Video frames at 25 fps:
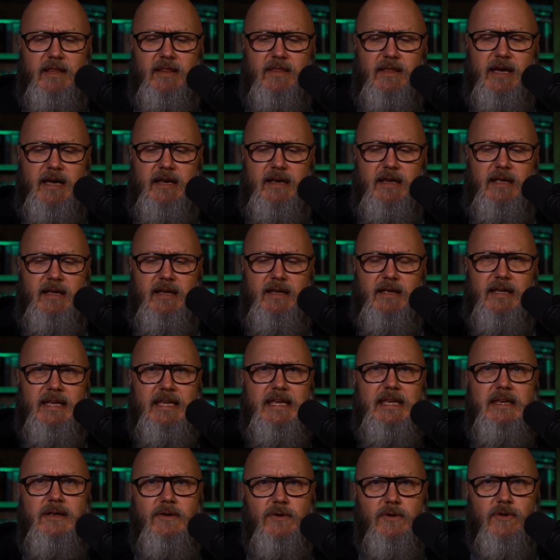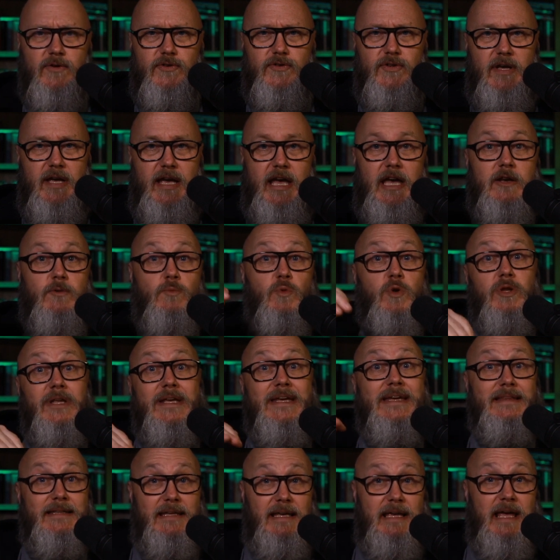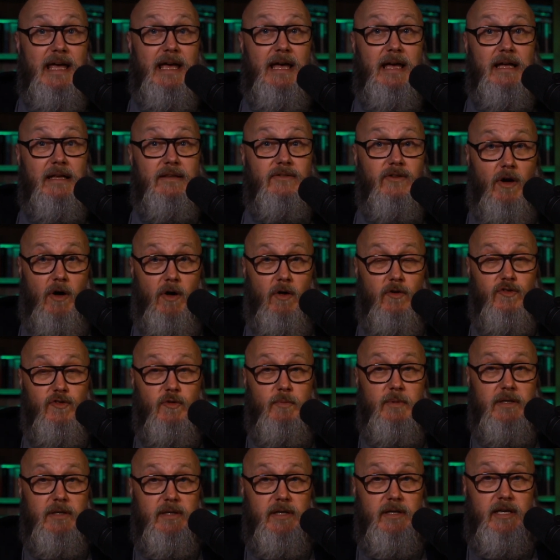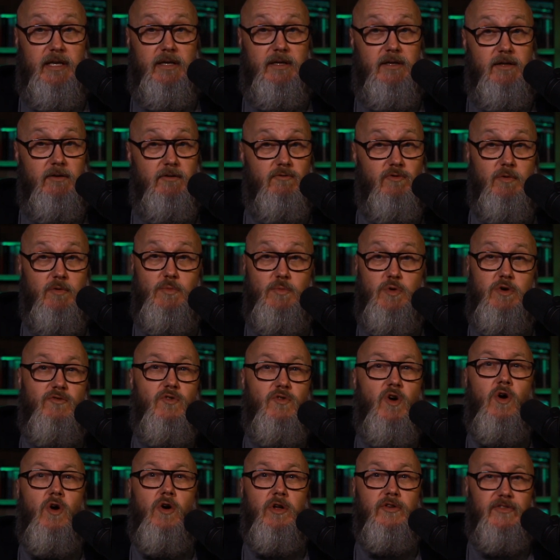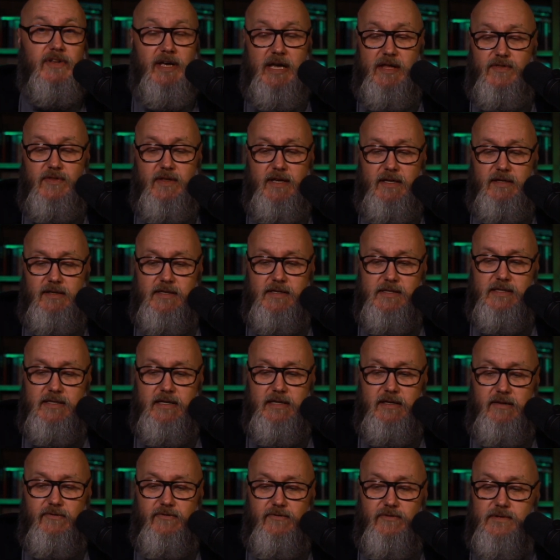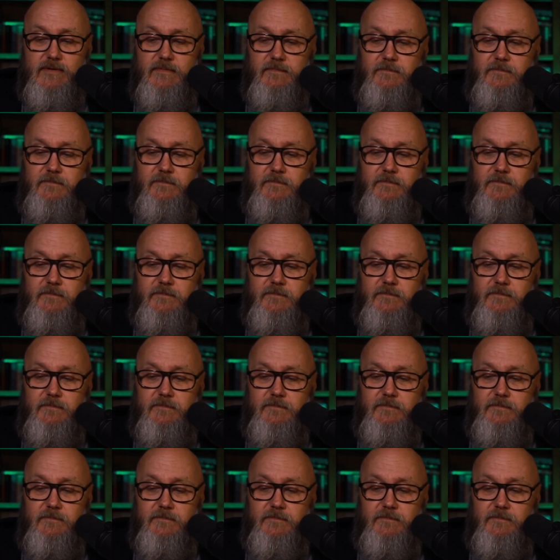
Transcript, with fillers: that heals and will in the end ultimately remove all death and disease.